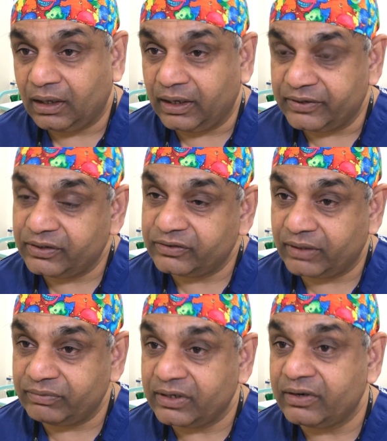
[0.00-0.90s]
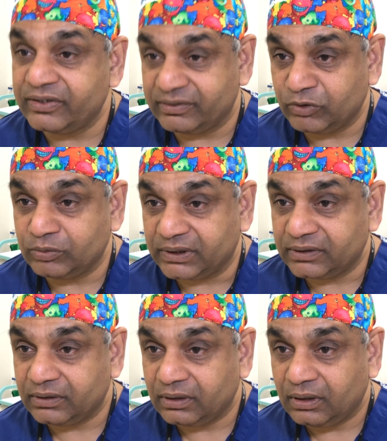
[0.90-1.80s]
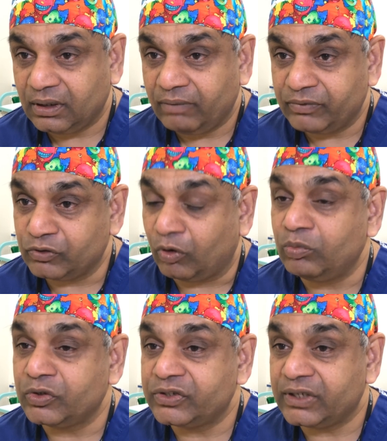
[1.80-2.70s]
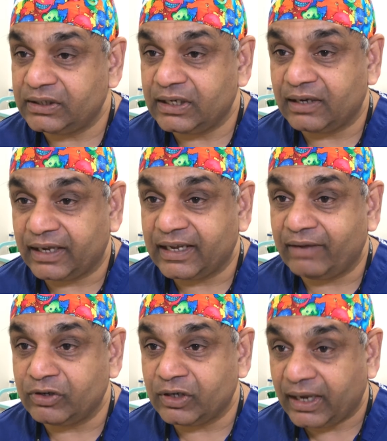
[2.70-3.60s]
is seven degrees of movement, which is almost certainly like having your